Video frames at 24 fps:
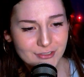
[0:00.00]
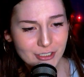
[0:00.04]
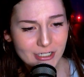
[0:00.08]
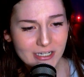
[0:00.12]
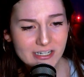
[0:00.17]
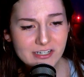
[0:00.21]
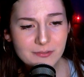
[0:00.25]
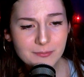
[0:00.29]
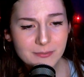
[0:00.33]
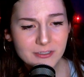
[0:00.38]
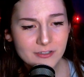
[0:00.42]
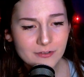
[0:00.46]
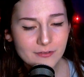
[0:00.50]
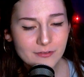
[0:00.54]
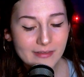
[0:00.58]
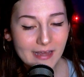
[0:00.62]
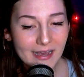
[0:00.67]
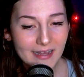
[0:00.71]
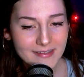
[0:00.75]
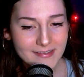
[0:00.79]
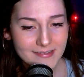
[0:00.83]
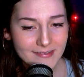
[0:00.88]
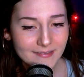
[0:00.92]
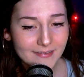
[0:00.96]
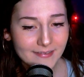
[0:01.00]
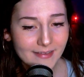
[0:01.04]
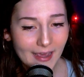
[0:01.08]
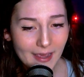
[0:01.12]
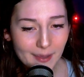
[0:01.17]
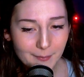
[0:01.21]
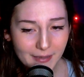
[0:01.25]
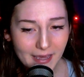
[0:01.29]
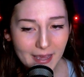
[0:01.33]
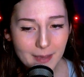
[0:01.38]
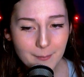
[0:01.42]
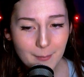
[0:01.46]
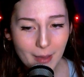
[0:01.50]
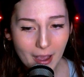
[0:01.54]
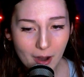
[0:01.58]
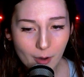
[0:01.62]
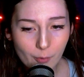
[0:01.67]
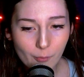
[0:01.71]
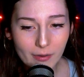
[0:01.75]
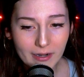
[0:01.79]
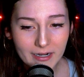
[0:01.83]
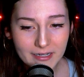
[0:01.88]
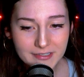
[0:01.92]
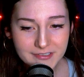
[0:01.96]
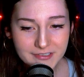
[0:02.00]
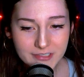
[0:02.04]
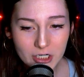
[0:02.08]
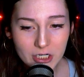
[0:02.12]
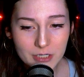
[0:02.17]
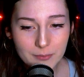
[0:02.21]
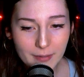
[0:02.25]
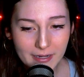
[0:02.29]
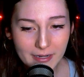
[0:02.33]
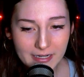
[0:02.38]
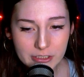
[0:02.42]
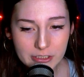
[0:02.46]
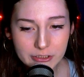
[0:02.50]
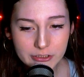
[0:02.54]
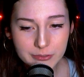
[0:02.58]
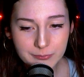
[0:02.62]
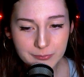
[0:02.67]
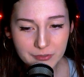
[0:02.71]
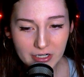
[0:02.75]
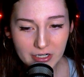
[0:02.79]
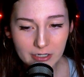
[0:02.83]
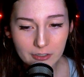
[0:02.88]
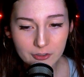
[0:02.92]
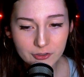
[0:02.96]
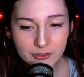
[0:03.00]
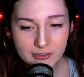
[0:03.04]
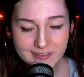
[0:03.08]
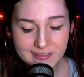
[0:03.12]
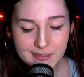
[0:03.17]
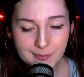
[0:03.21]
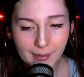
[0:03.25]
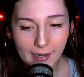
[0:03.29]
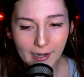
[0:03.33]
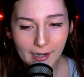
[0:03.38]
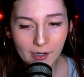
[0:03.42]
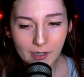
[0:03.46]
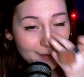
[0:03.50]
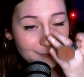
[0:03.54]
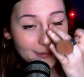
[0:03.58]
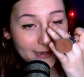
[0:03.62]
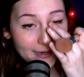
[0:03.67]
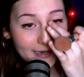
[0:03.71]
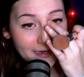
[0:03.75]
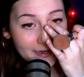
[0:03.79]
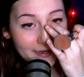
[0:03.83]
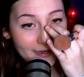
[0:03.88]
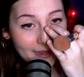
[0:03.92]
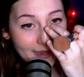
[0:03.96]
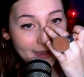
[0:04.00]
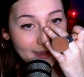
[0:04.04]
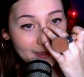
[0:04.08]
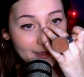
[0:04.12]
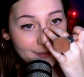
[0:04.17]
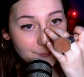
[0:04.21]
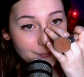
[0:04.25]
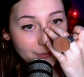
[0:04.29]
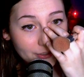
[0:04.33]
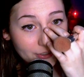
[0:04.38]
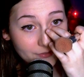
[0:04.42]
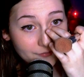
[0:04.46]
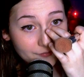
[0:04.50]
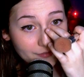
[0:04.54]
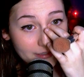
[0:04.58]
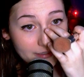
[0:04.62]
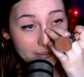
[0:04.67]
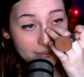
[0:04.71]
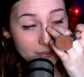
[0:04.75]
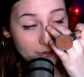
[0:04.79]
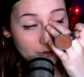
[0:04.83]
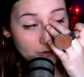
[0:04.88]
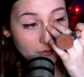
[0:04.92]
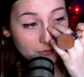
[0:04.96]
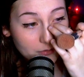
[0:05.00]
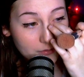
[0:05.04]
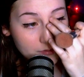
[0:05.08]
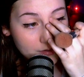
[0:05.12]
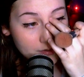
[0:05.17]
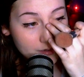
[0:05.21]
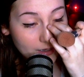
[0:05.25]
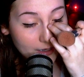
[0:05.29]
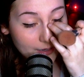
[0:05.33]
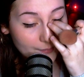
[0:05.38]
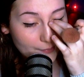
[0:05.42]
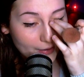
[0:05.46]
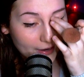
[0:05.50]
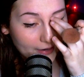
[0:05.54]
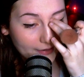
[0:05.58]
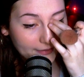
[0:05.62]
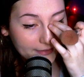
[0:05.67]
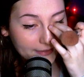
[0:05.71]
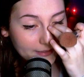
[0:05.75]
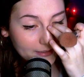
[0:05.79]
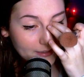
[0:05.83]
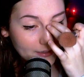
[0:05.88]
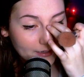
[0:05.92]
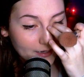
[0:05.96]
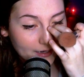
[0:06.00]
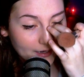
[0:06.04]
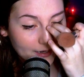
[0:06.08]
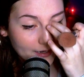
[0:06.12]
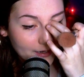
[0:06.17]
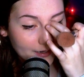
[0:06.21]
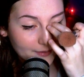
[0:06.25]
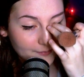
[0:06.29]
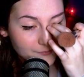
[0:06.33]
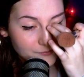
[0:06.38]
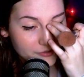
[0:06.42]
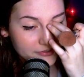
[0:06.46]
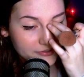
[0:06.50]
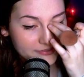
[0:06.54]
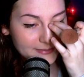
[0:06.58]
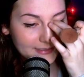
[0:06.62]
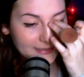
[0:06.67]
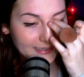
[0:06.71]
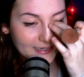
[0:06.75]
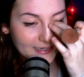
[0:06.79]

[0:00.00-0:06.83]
Journey to Batuu that that came out when I started my YouTube channel just about. I made a build video about it um just